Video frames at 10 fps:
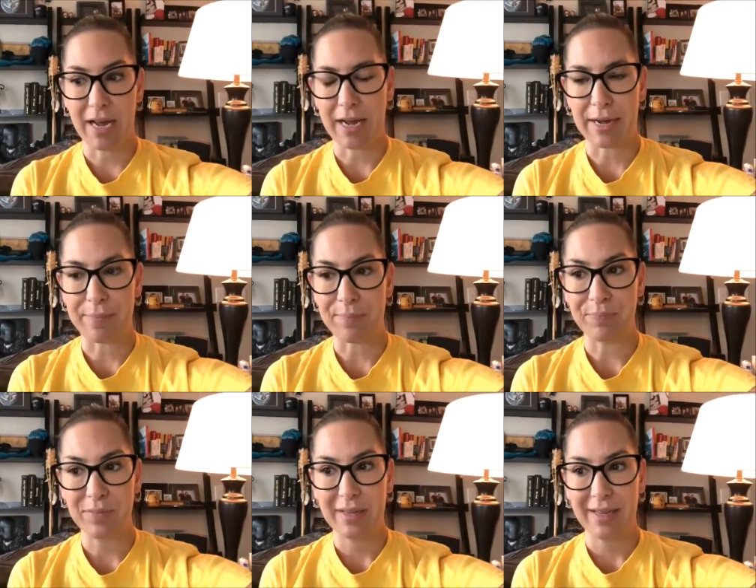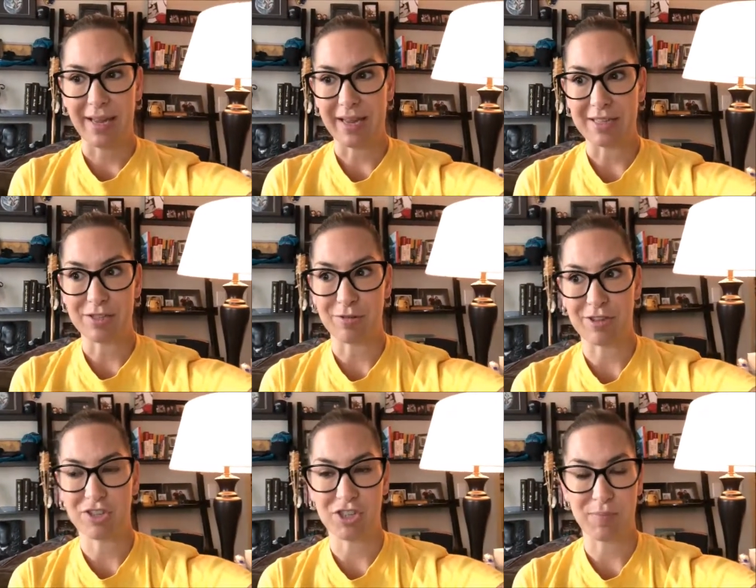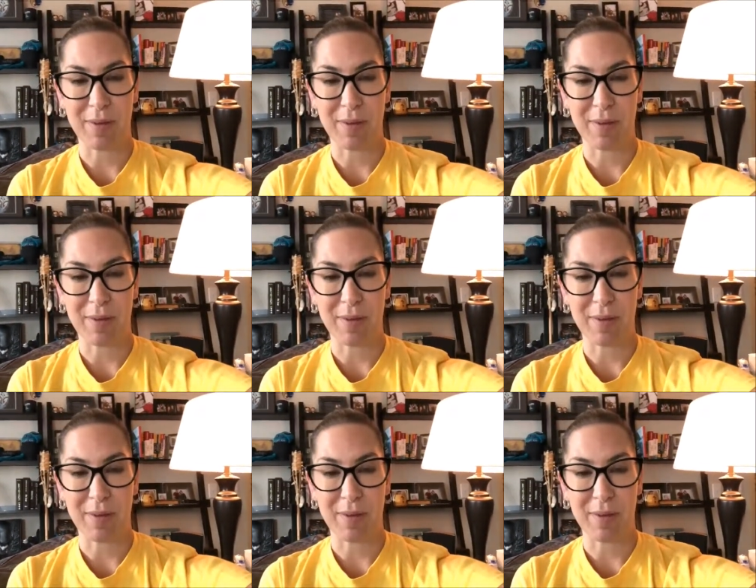Um, and so this just